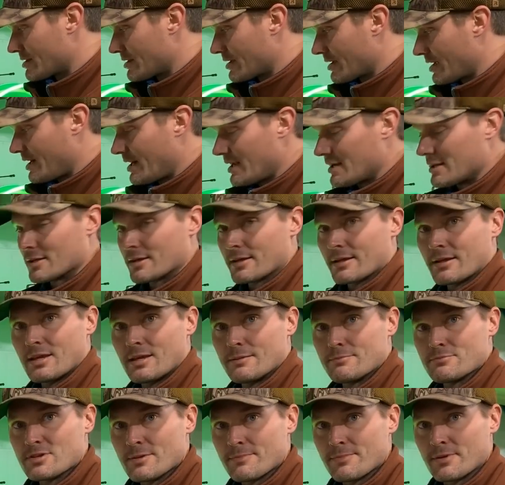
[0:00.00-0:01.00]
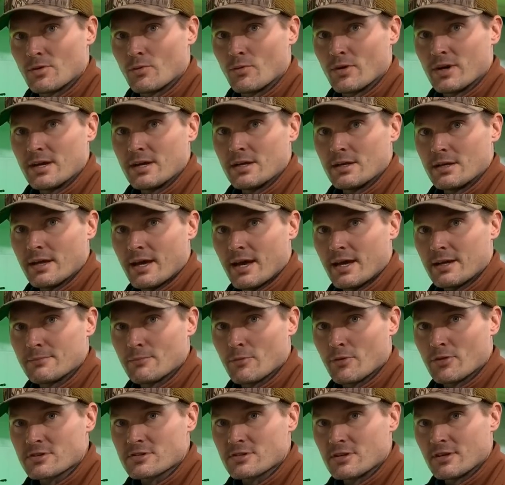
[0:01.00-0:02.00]
going to kind of keep chipping away and adding
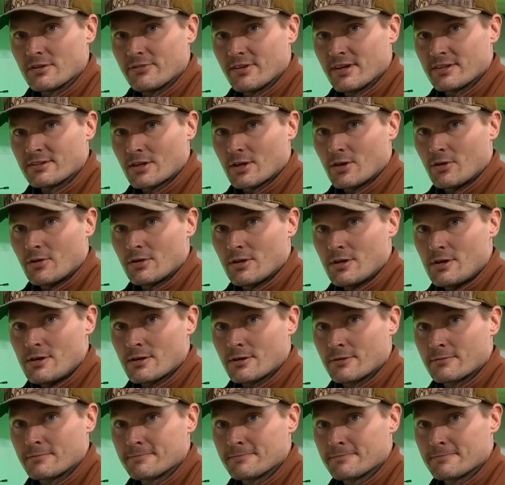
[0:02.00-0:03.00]
more stuff as I go along.